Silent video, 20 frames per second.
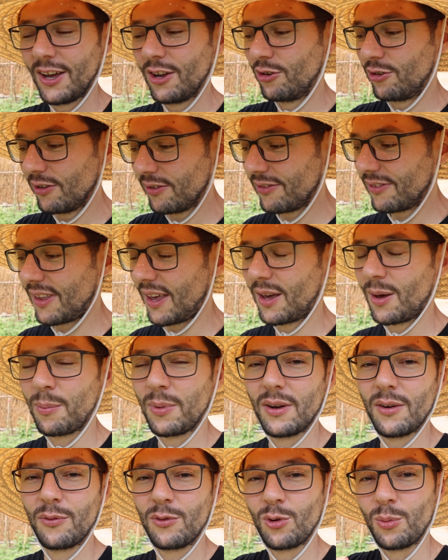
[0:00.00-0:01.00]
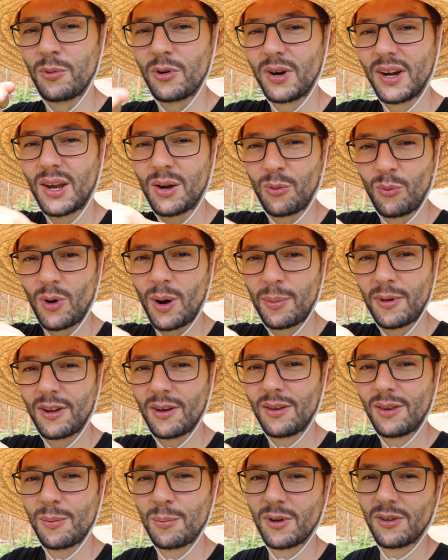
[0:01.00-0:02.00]
just take a bit of turmeric, rub it
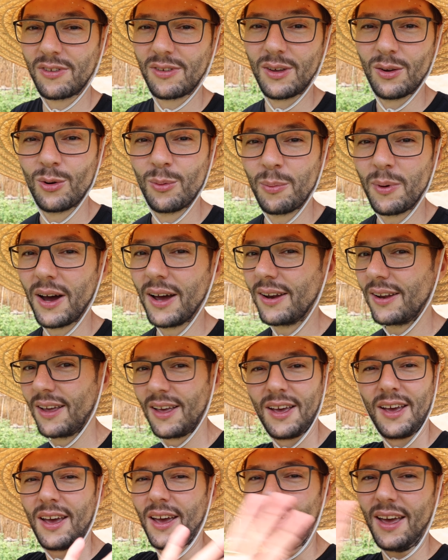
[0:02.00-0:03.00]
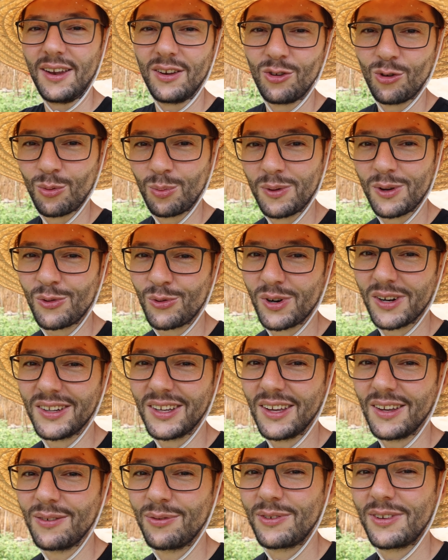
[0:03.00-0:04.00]
on the mosquito bite and you'll be
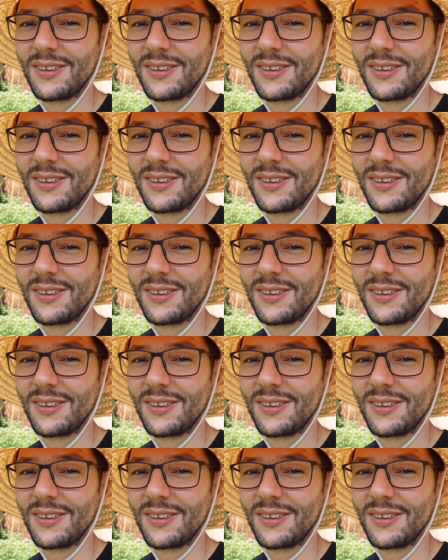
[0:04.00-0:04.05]
relieved.